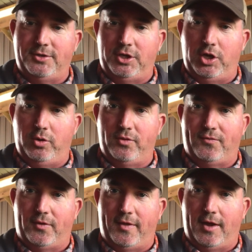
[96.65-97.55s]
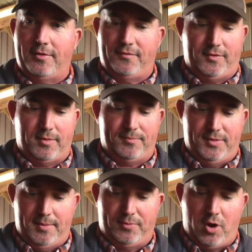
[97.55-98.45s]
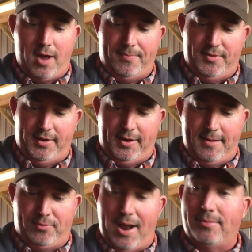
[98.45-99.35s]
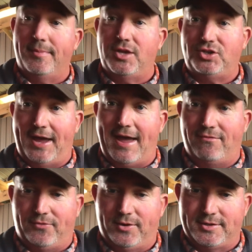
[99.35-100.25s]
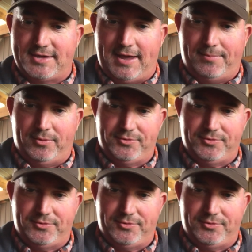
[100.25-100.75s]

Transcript: to use for the problem that you have, for example.